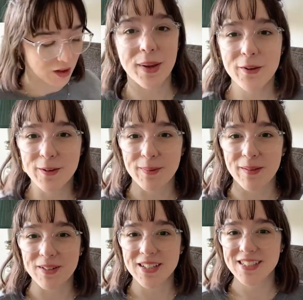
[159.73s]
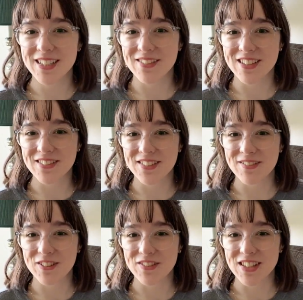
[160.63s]
Pickwick Papers. I'm gonna
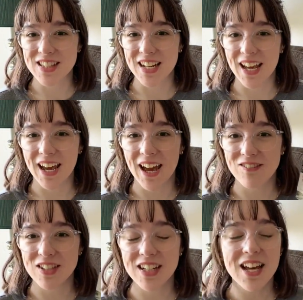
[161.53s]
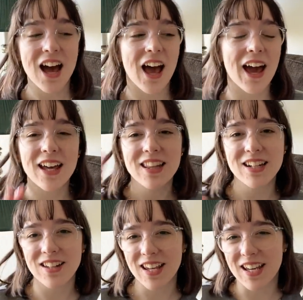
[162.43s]
read more of this today. I've been, I had a
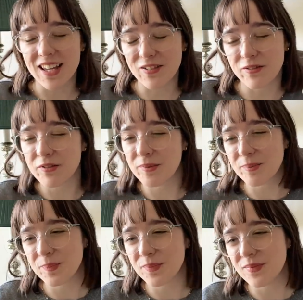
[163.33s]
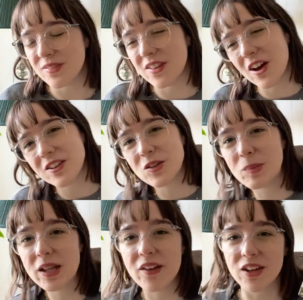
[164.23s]
little like kind of not
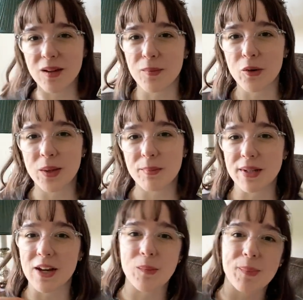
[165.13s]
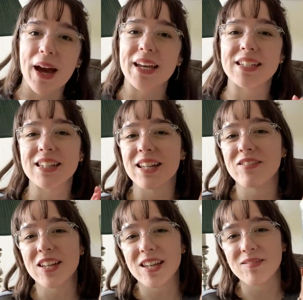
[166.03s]
super loving it moment, but now I'm back into
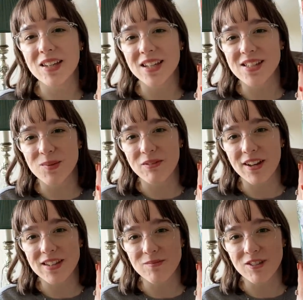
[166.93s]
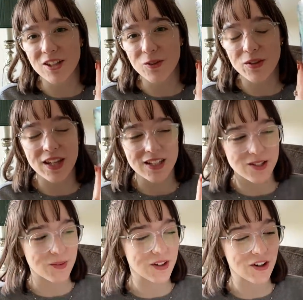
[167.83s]
loving it because we've had some really cool things
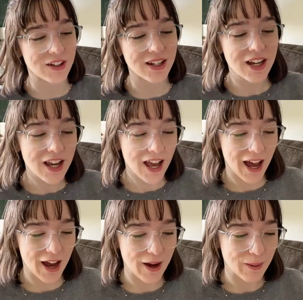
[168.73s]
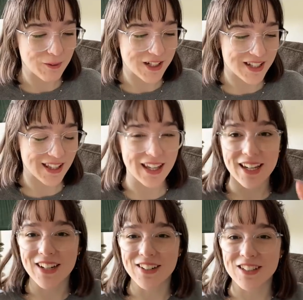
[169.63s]
going on. Um, we just had
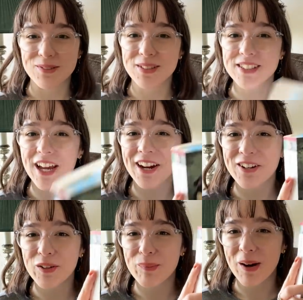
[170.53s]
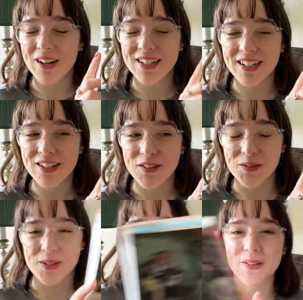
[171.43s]
like a Christmas Carol part in it,
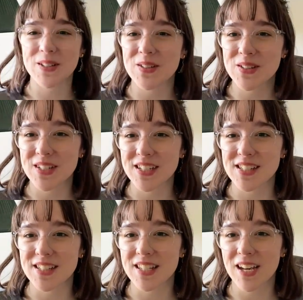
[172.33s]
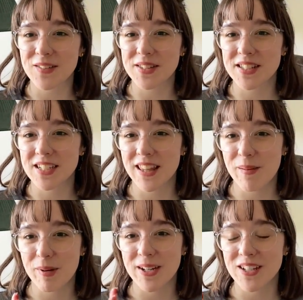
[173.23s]
which was so interesting to see. I was listening to
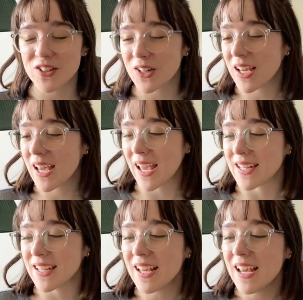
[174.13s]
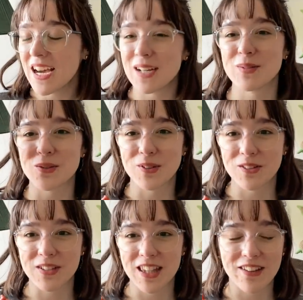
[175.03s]
that part yesterday and I'm just
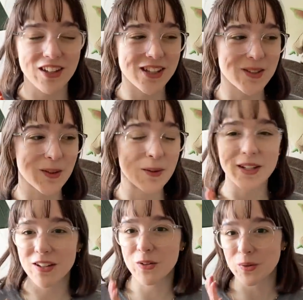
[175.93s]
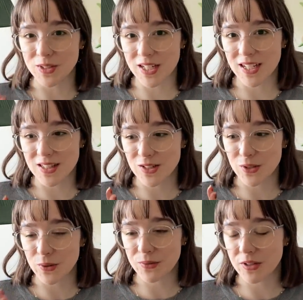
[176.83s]
really, really loving it. So another goal today is
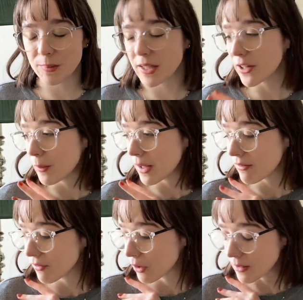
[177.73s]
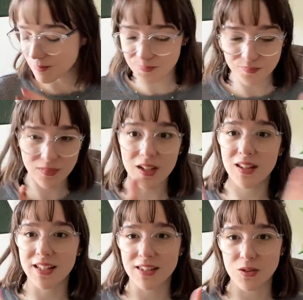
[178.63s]
to film a little bit for
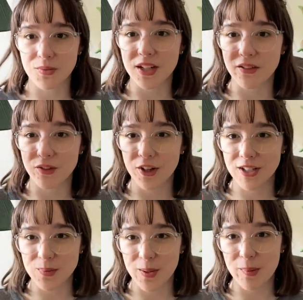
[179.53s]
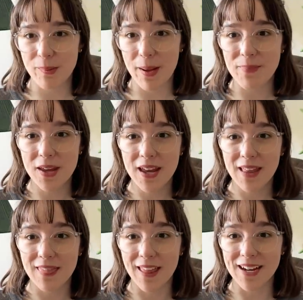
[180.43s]
like this reading vlog as well. But
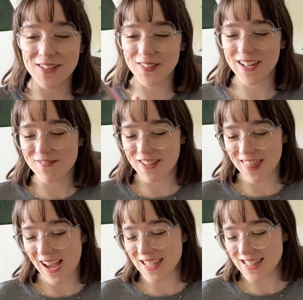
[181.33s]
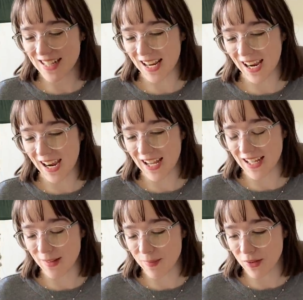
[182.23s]
that is where I am with that. Today I
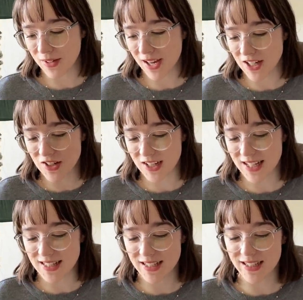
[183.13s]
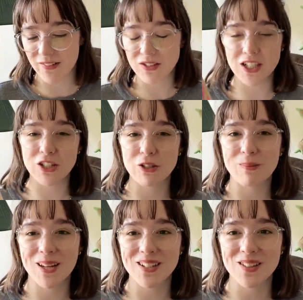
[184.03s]
am 372
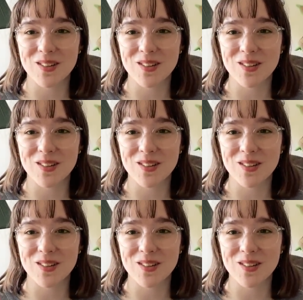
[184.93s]
pages